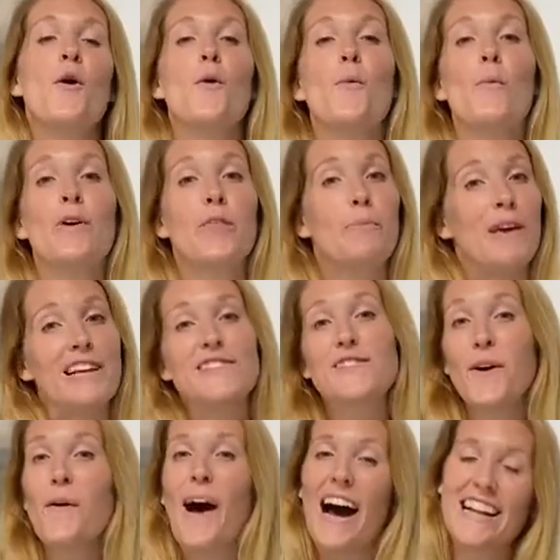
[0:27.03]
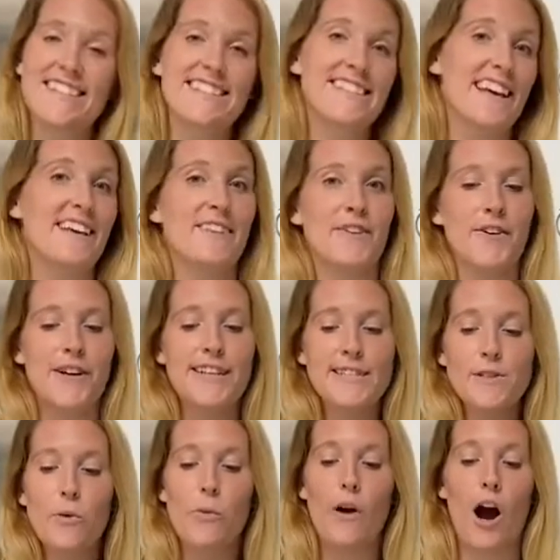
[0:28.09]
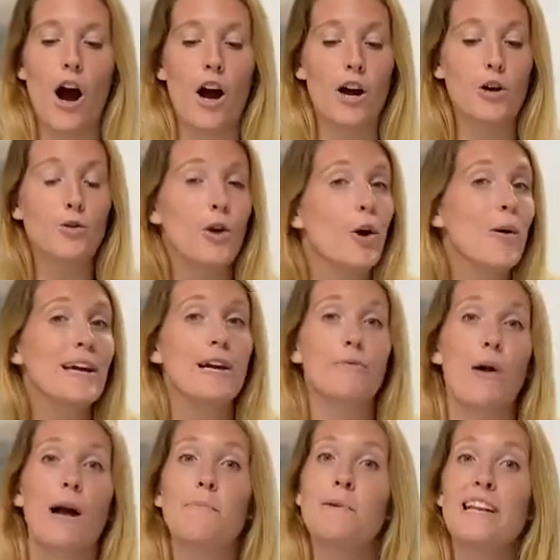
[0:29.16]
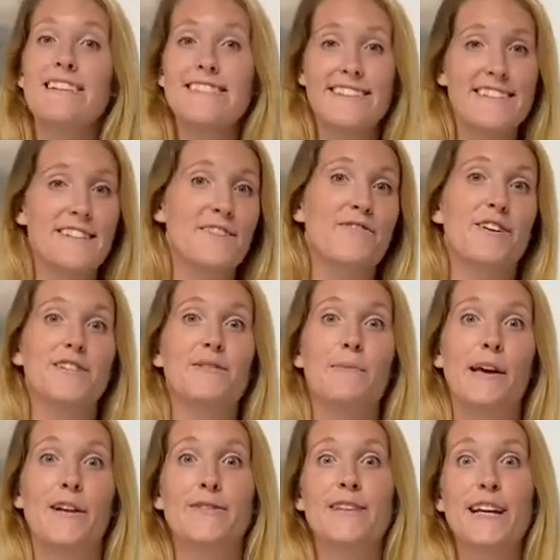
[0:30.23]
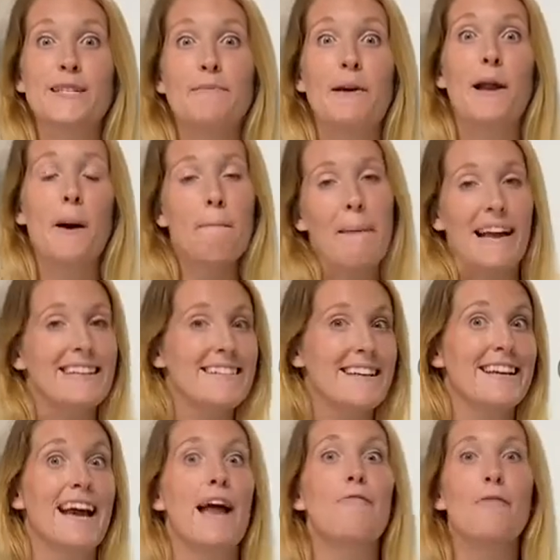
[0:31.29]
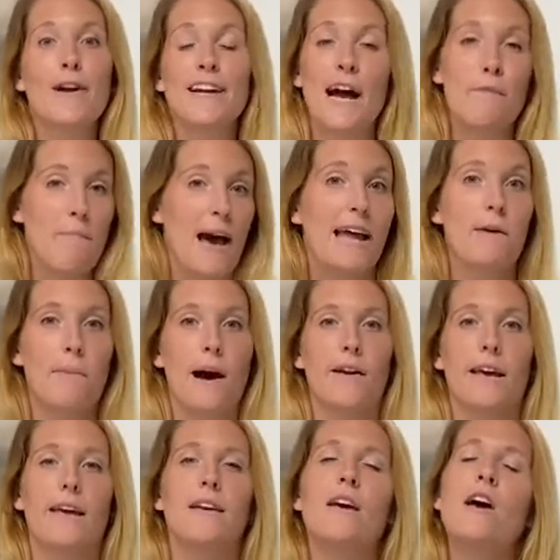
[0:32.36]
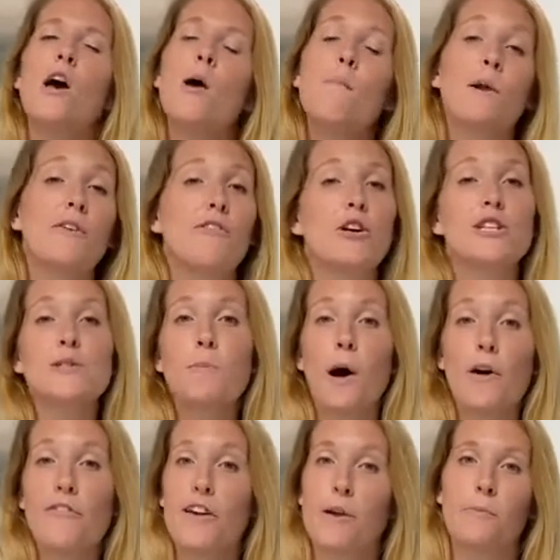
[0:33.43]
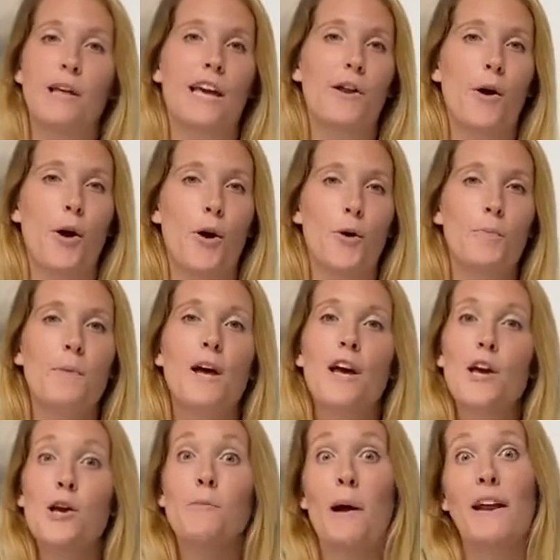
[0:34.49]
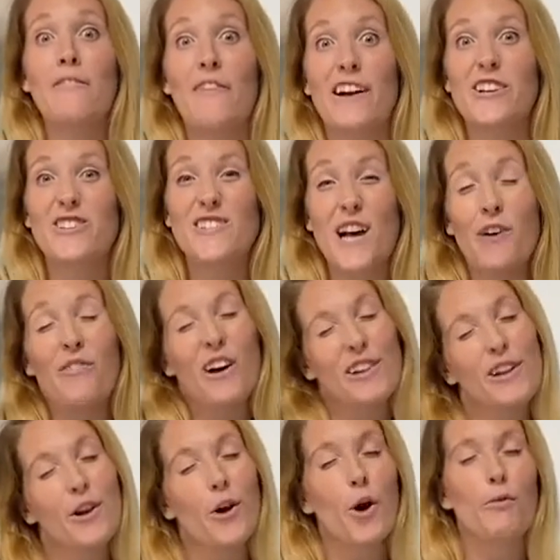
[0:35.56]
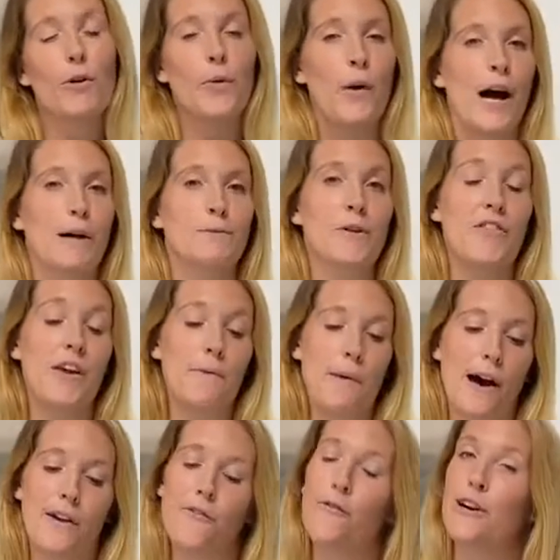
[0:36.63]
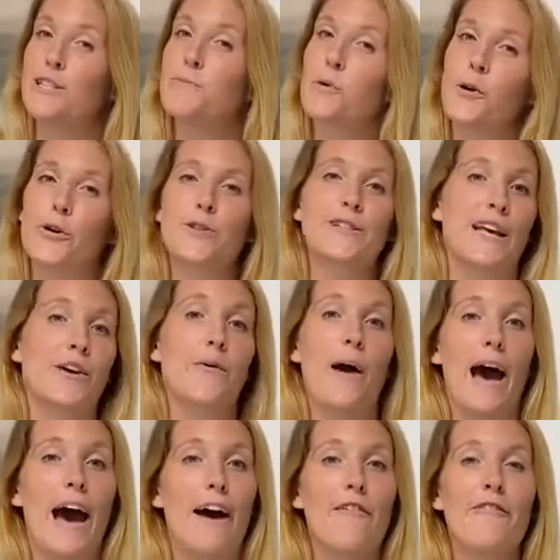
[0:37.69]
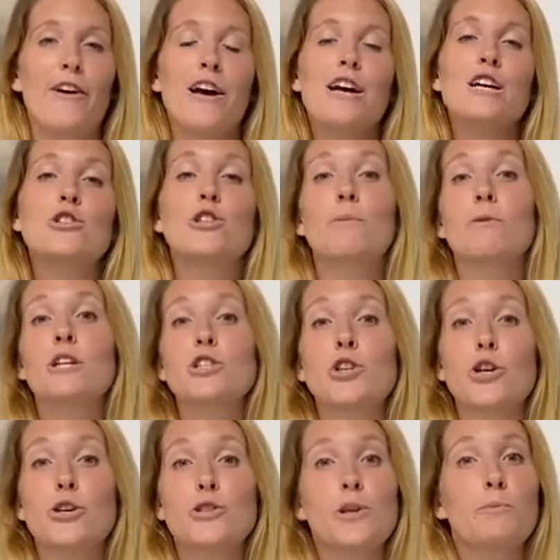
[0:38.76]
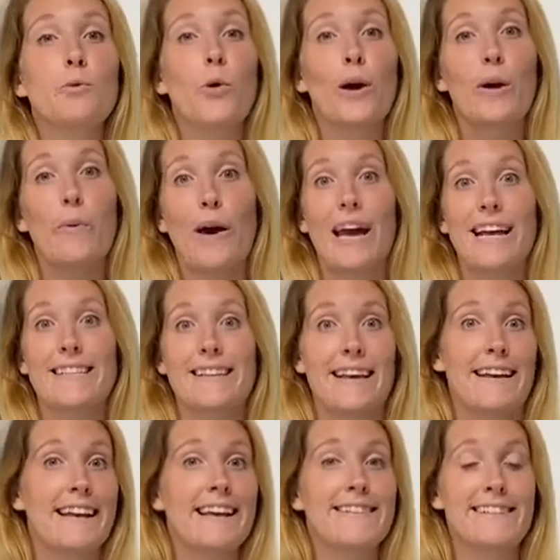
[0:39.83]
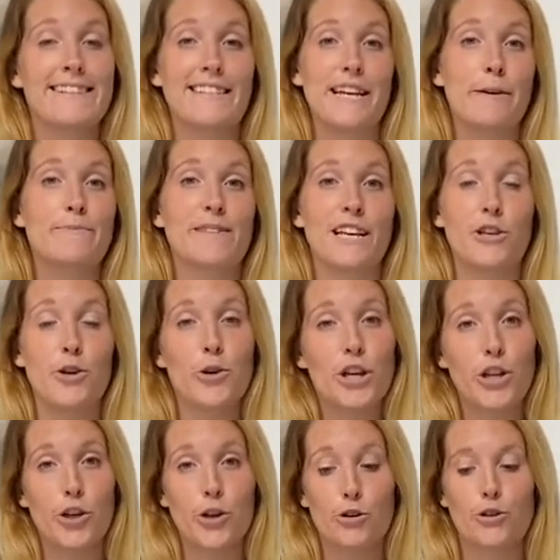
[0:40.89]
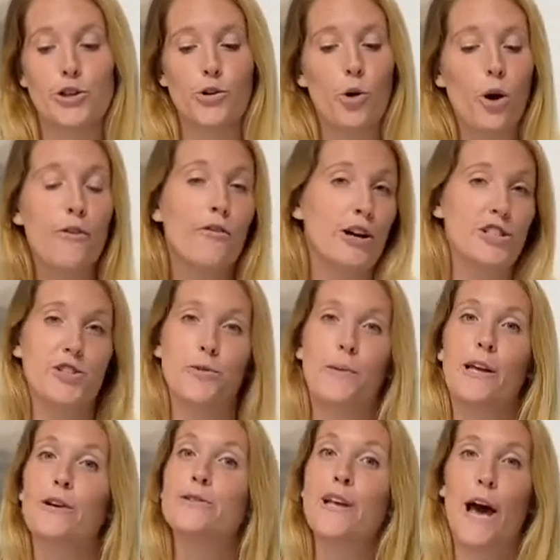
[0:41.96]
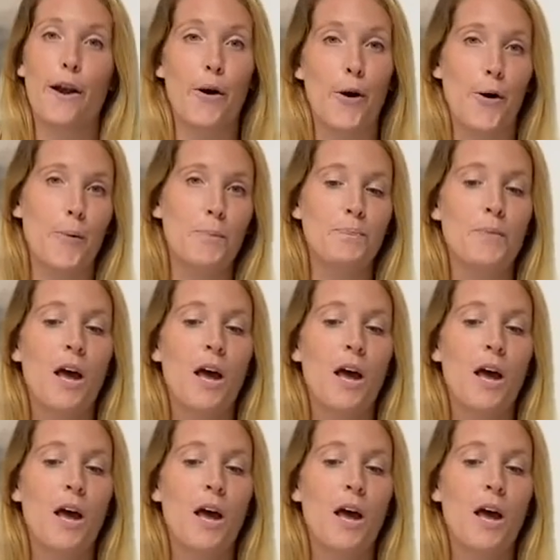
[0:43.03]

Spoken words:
With it being so hot in St. Louis, our growing and ripening season for tomatoes has been amazing and we're not mad about it. But if you're a small family at home, you might find yourself a little overwhelmed with the amount of fresh produce that you have. So I'm going to show you some quick ways and easy tips that you can use your fresh tomatoes at home.